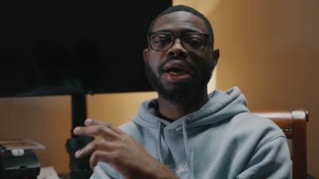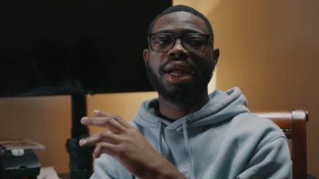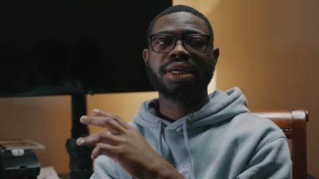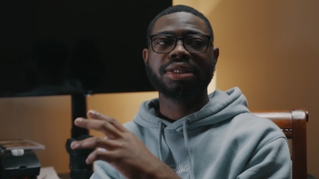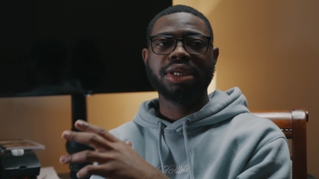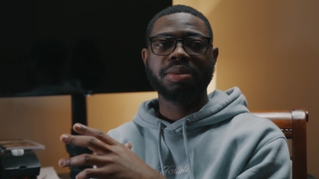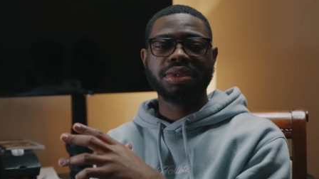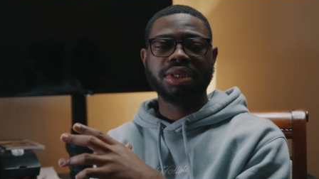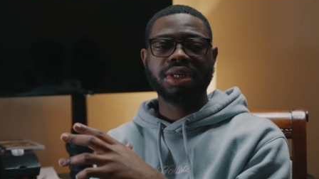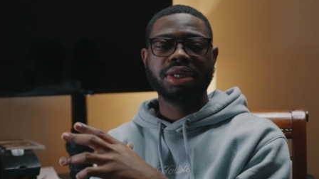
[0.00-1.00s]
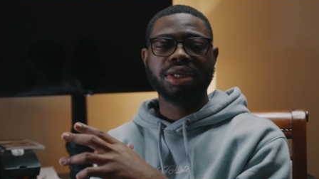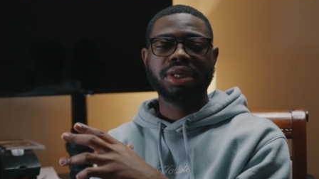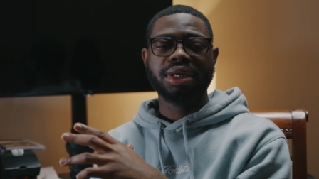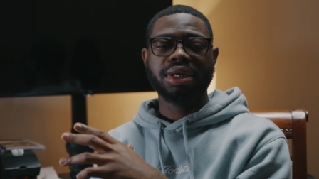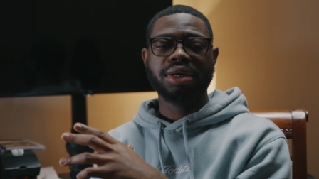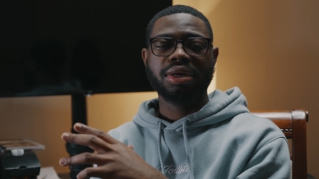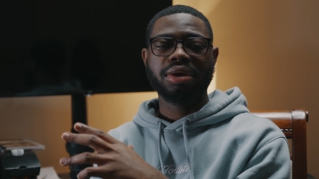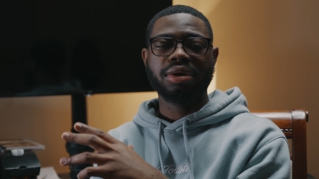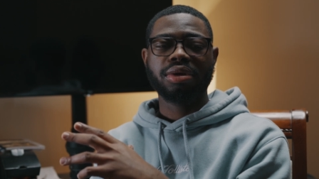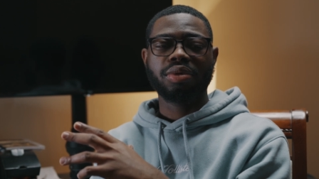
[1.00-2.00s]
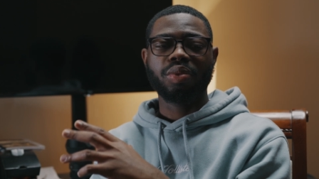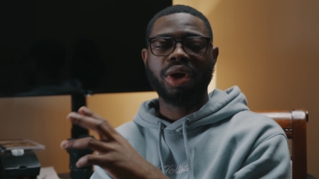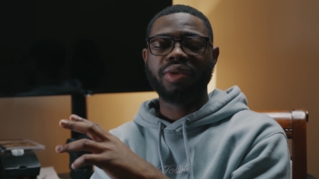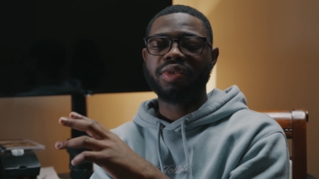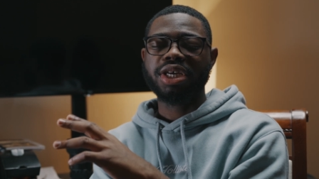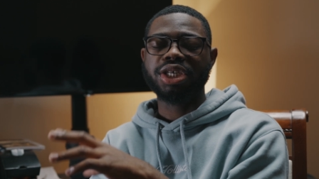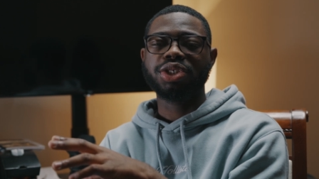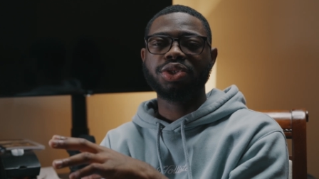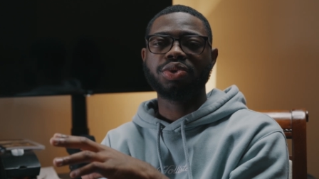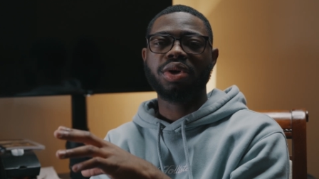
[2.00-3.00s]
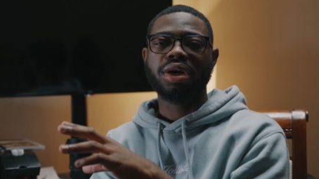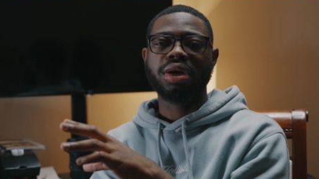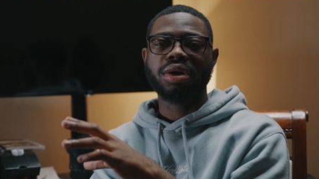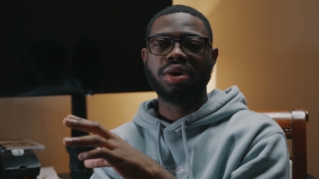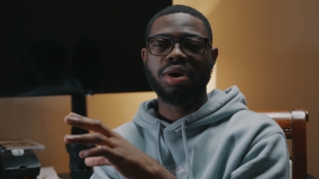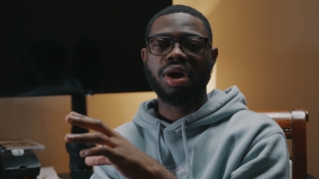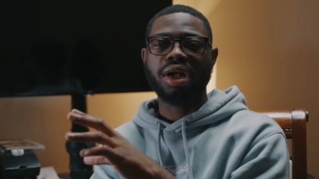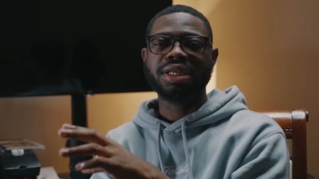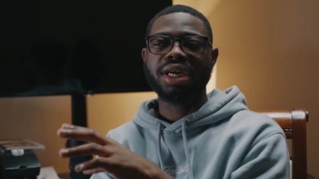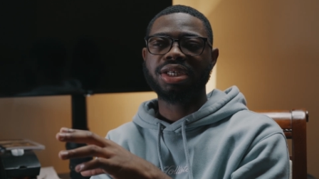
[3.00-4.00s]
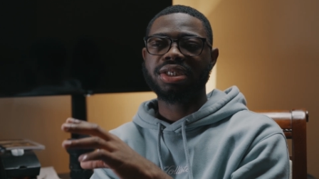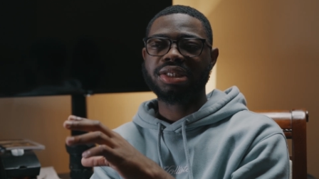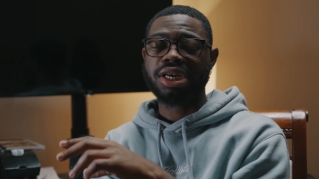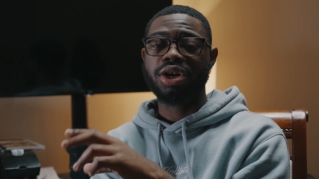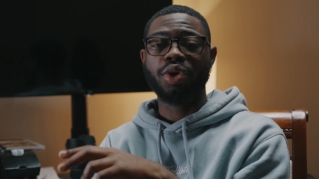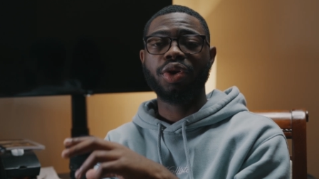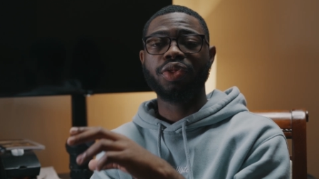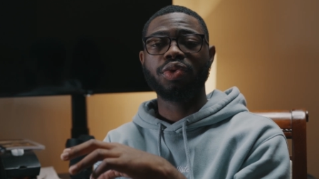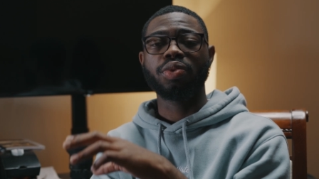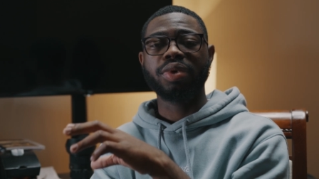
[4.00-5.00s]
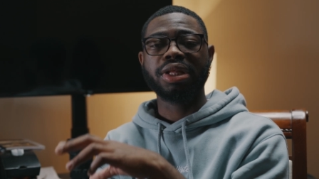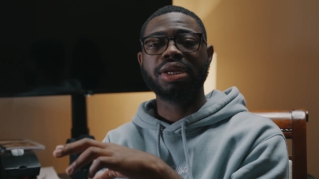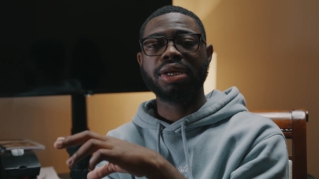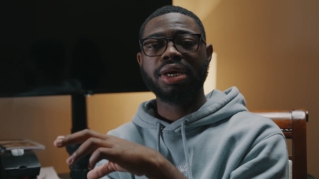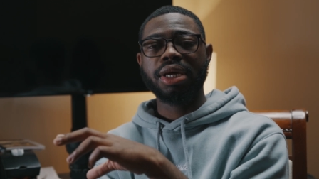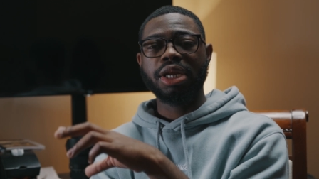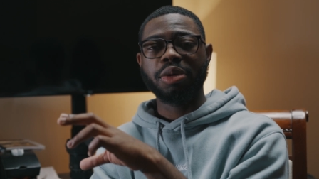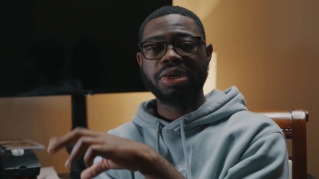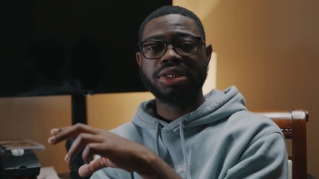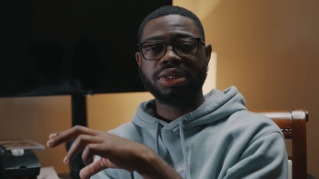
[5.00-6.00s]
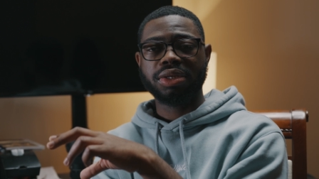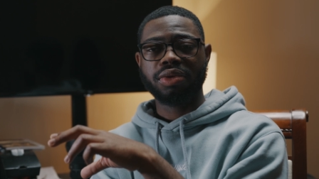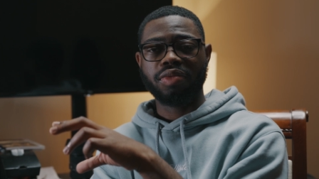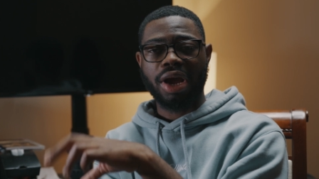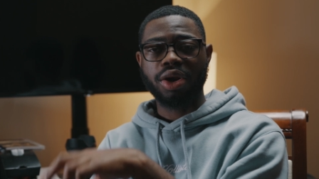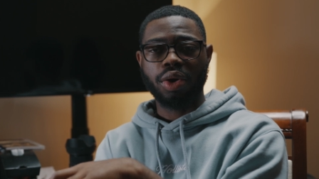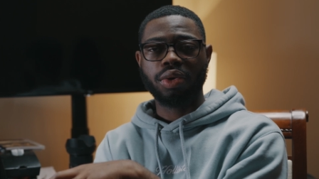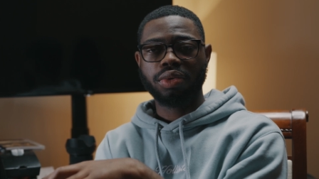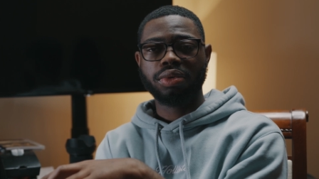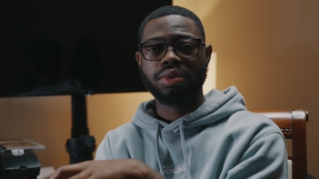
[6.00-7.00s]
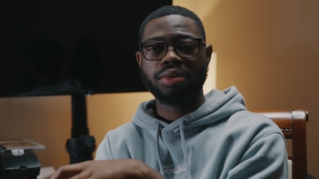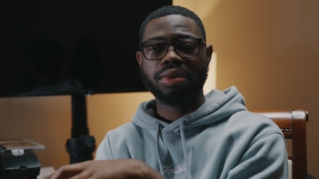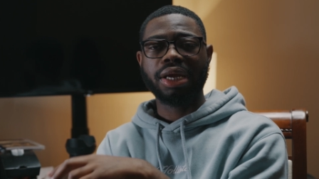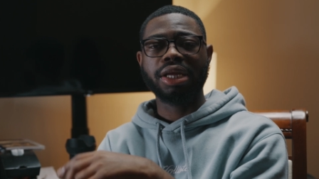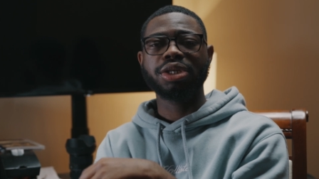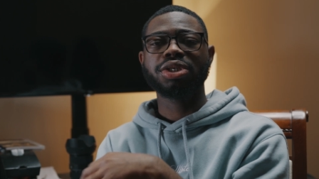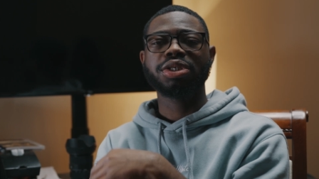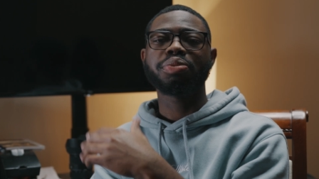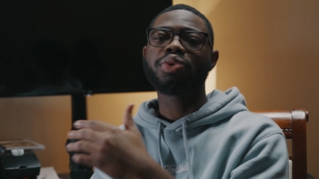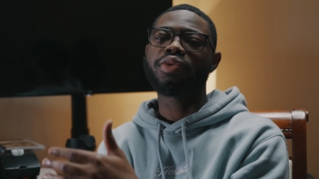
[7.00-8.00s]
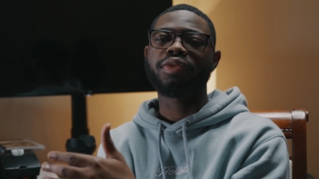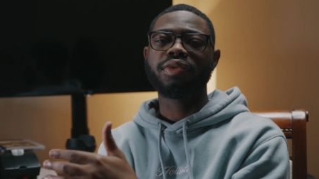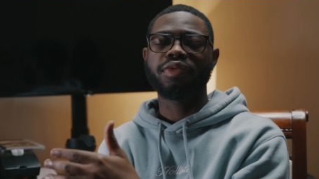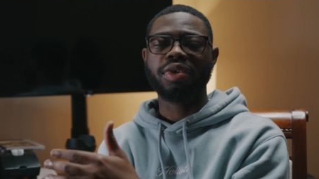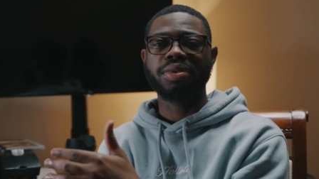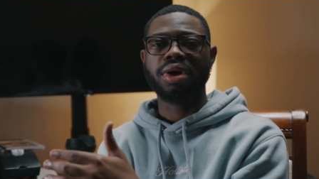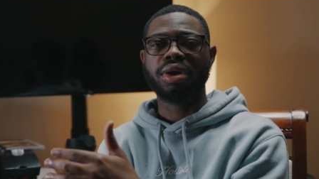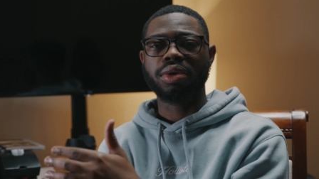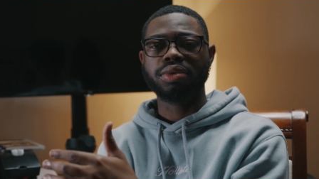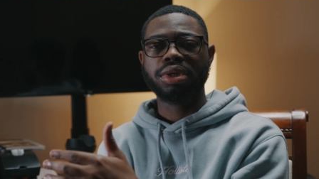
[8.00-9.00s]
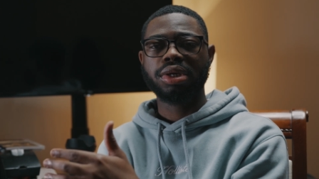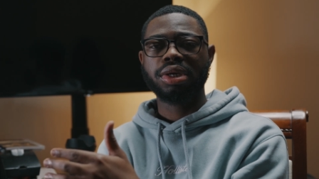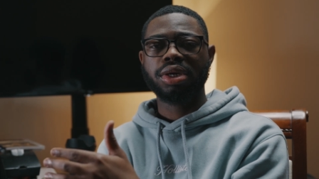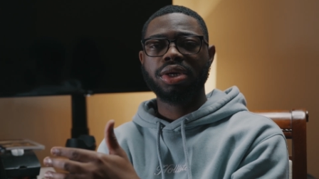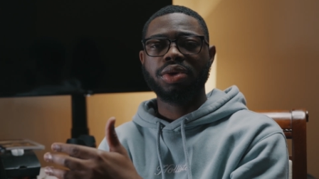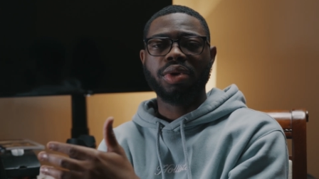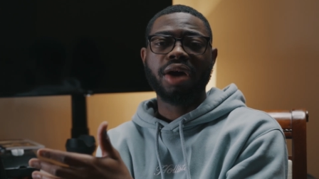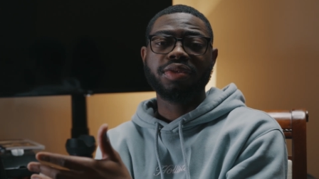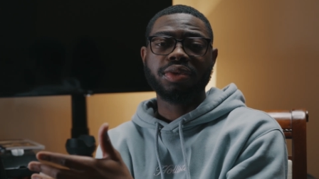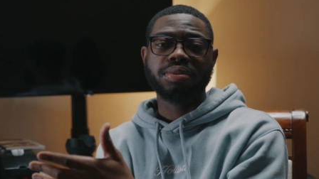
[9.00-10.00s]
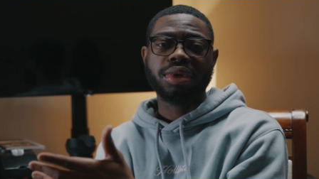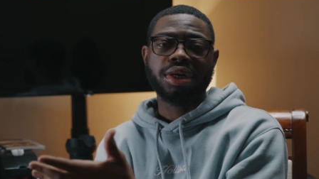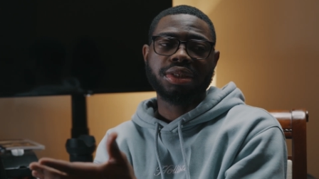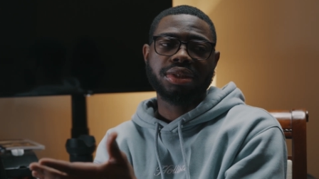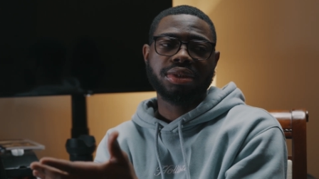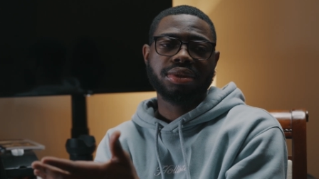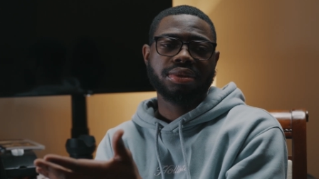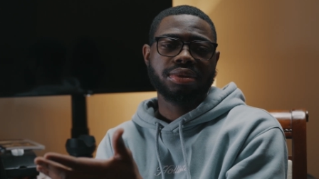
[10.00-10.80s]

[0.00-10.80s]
and accept whatever issue or altercations that you're going through within the midst right now. And then you just improve from there on out. You have to, because